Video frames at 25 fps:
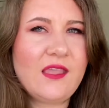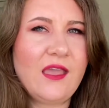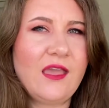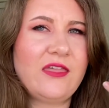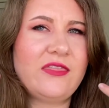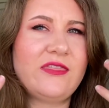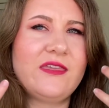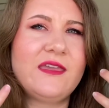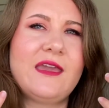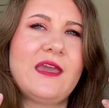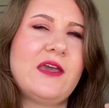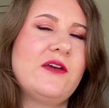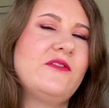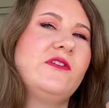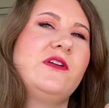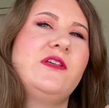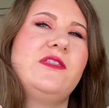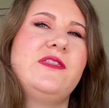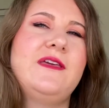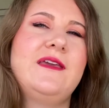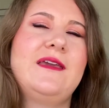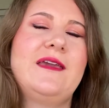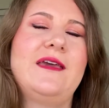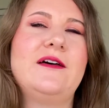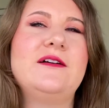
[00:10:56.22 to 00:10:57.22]
think
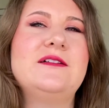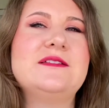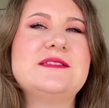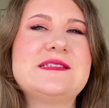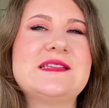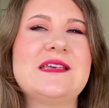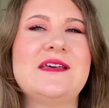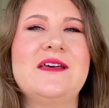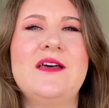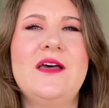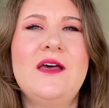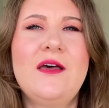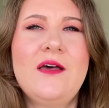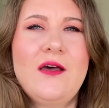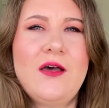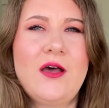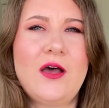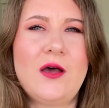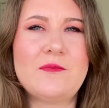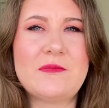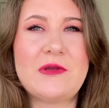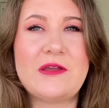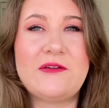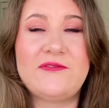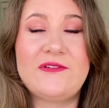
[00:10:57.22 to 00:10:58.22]
everything else
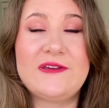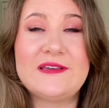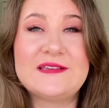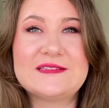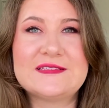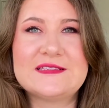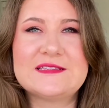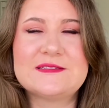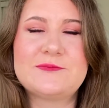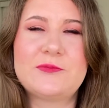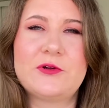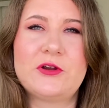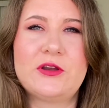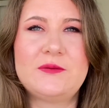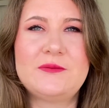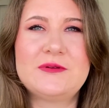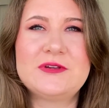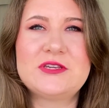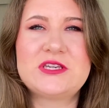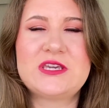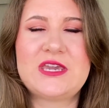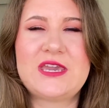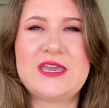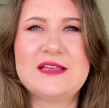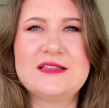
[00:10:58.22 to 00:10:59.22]
on my face is pretty
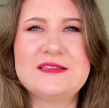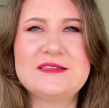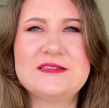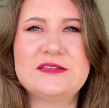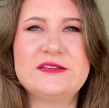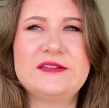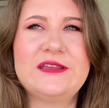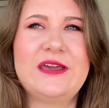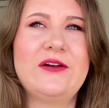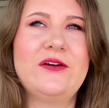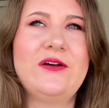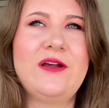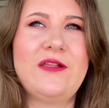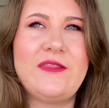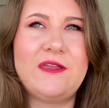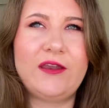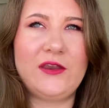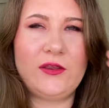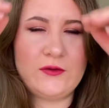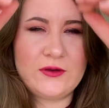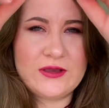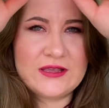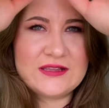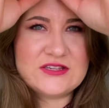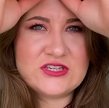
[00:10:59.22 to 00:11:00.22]
much canceled out, and then
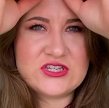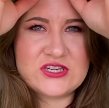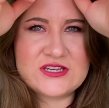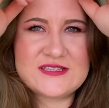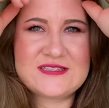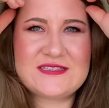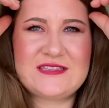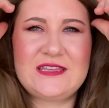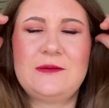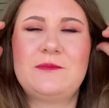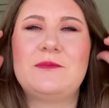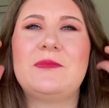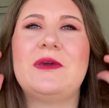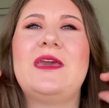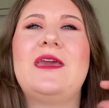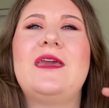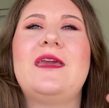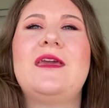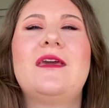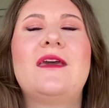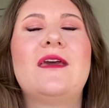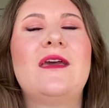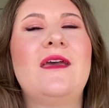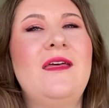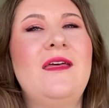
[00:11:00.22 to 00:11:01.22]
you can just see pink